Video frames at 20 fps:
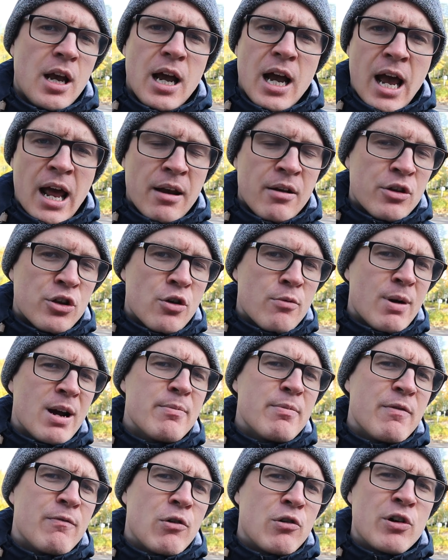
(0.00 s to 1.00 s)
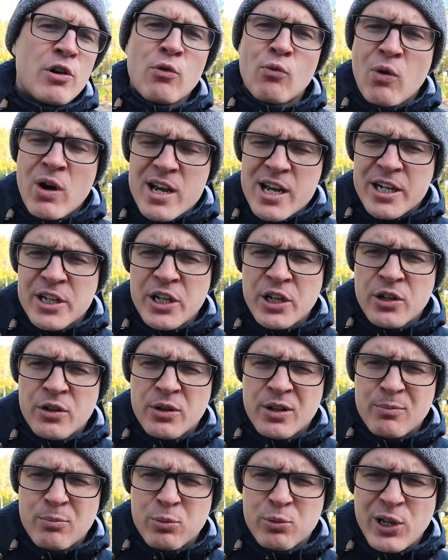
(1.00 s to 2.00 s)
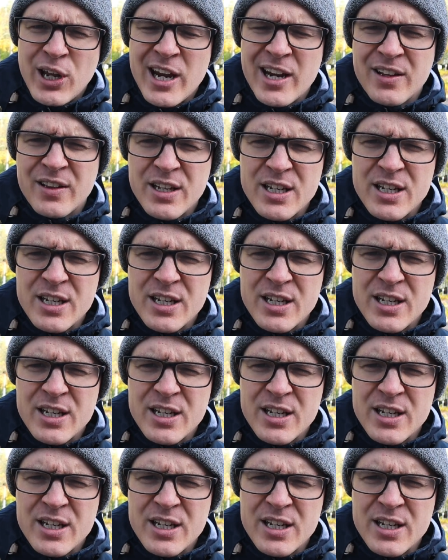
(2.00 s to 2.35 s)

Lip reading: And you might be wondering why I did take